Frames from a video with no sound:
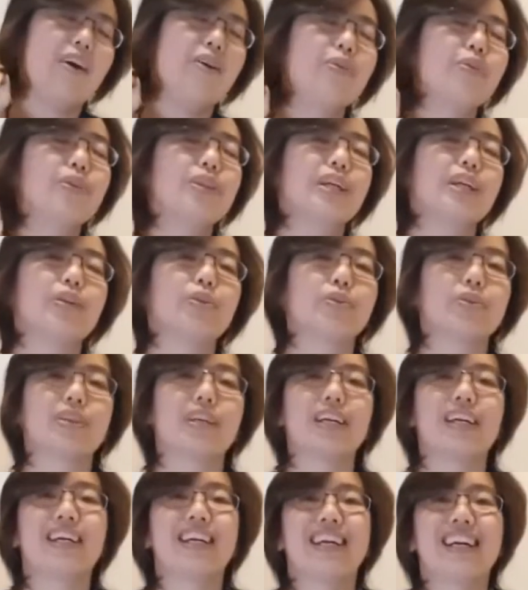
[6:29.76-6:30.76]
okay, good
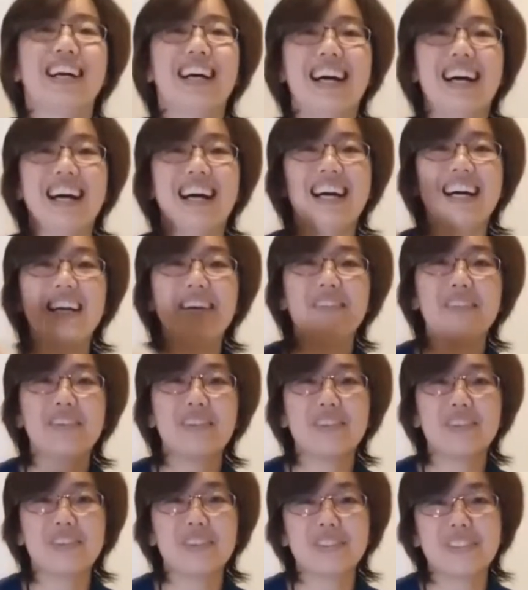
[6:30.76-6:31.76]
girl. I
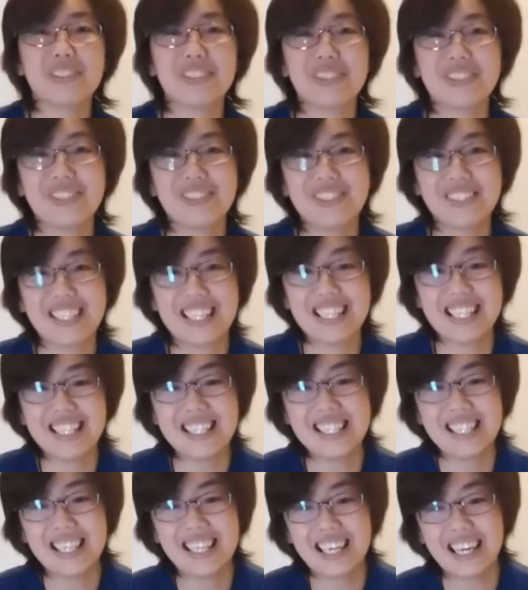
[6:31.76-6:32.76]
will also do
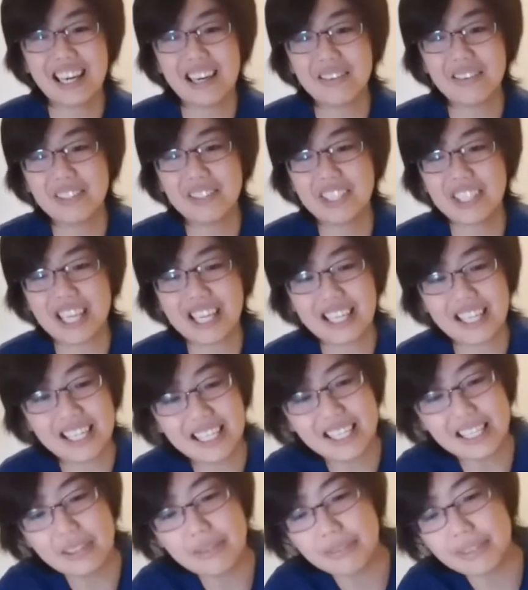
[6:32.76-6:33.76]
this. I will
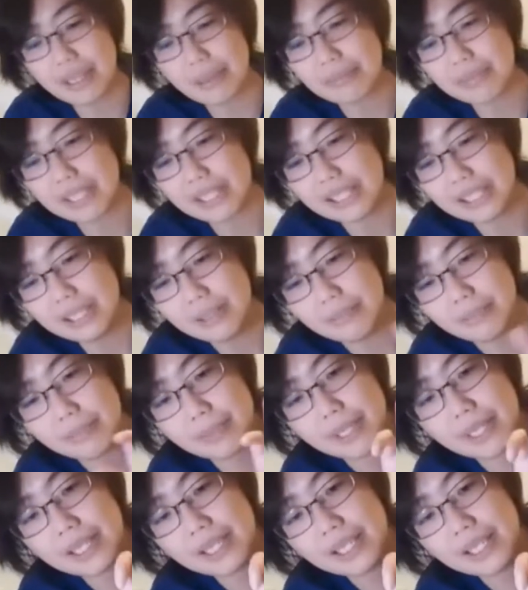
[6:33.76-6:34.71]
gently lift up the lid